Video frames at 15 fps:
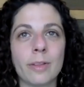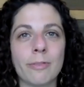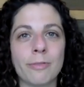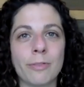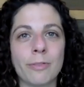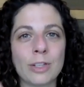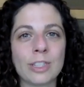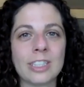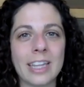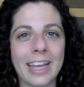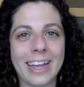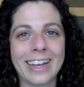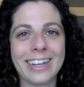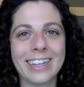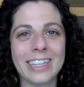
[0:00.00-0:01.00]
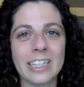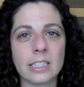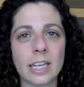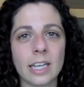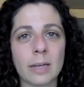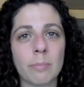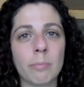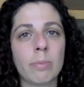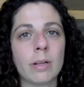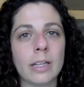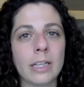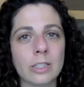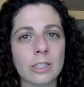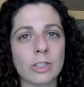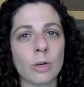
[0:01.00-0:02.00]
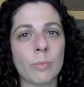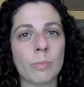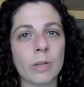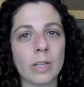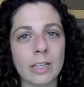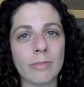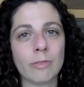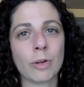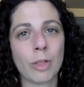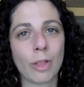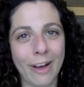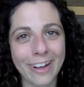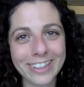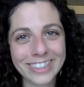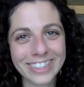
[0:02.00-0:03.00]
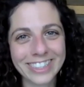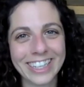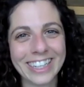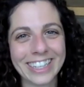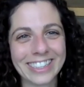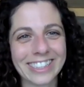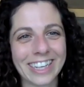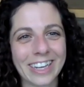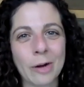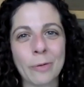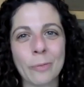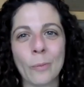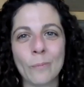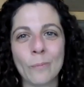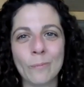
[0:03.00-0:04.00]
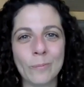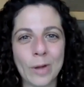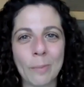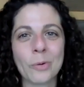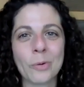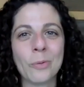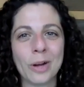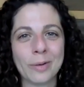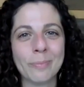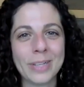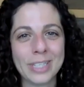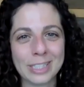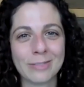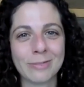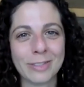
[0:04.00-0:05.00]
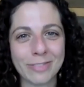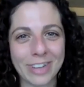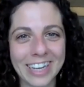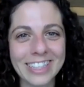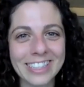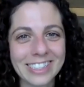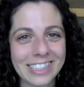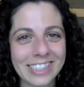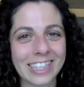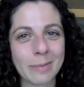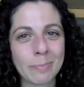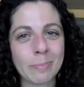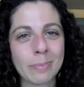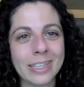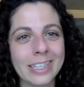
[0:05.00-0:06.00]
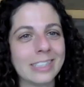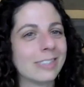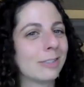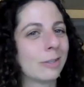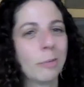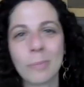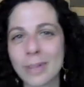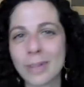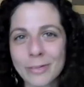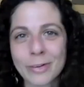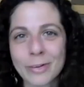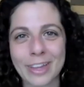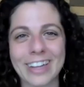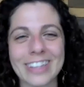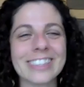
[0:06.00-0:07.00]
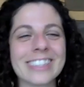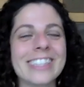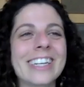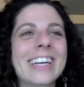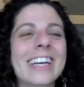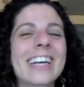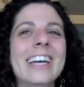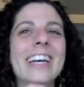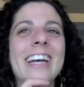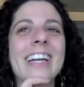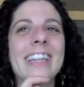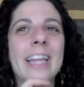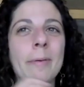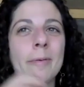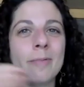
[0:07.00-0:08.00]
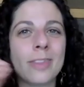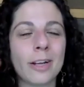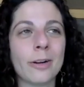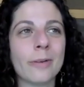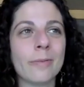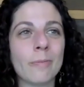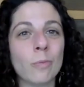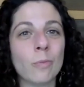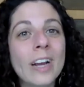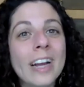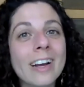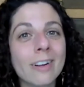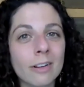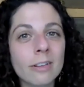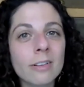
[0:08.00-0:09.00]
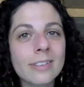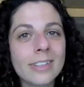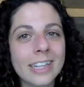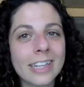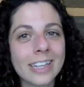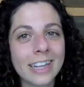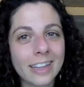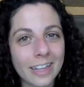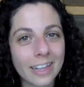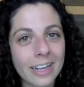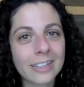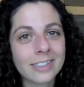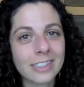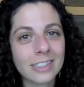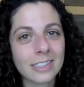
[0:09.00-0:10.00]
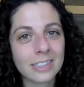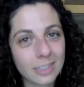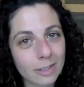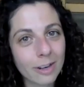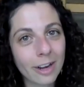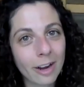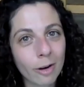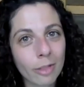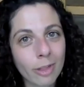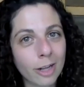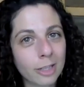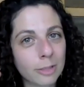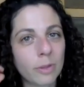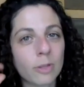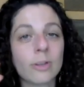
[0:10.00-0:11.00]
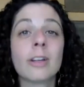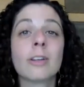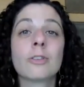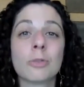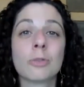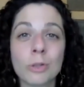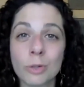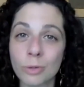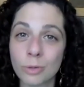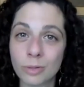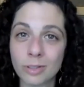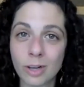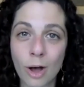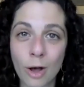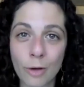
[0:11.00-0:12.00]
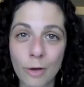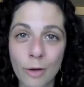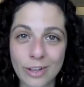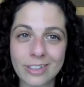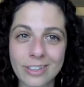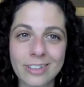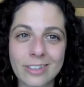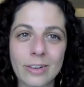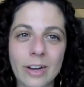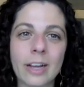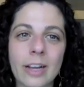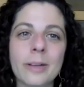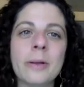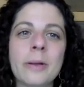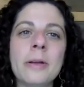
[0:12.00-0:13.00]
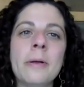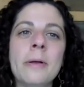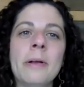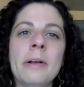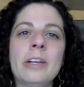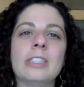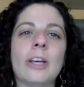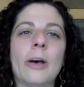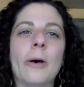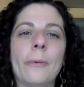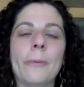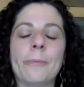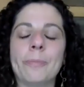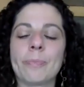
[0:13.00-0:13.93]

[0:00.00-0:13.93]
first thing is like, please don't believe your thoughts. That's like her number 1 piece of advice is like, please don't believe your thoughts. They're real in that they exist. They are thoughts, but they're not true often, right? So